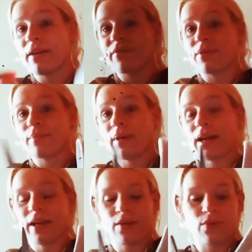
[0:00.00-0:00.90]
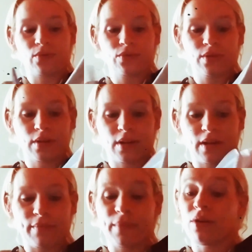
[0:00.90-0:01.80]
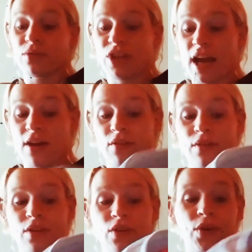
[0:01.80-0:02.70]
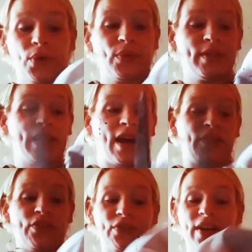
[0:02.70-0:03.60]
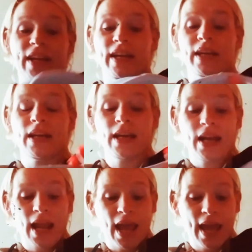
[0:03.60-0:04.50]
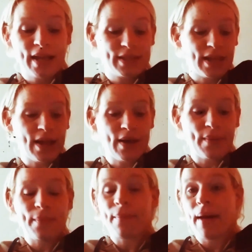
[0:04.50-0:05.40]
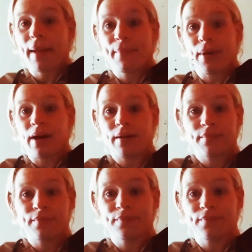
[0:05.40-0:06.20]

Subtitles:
from my old middle child, who is now 3, and my pump